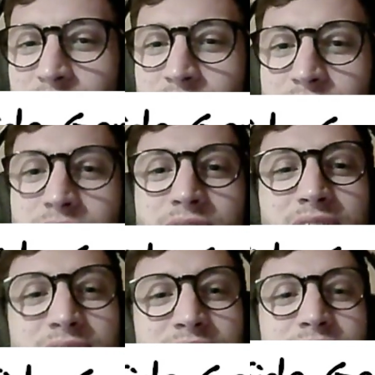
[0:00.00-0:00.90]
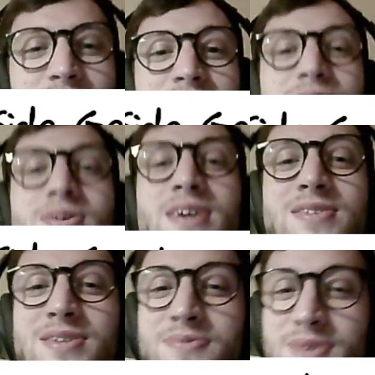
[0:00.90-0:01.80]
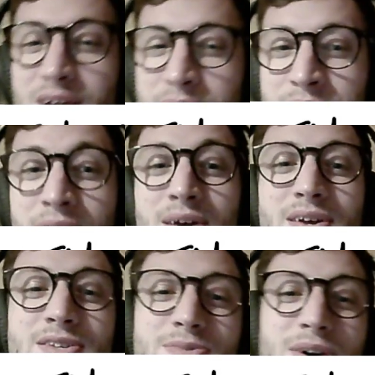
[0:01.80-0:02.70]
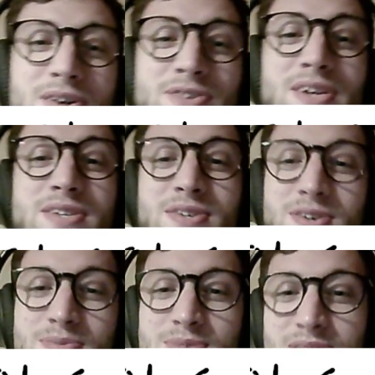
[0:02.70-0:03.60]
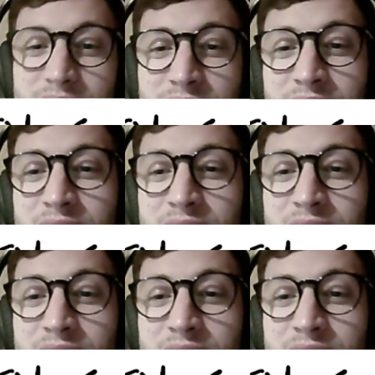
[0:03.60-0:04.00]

although it isn't interactive yet. This is where hydration comes in.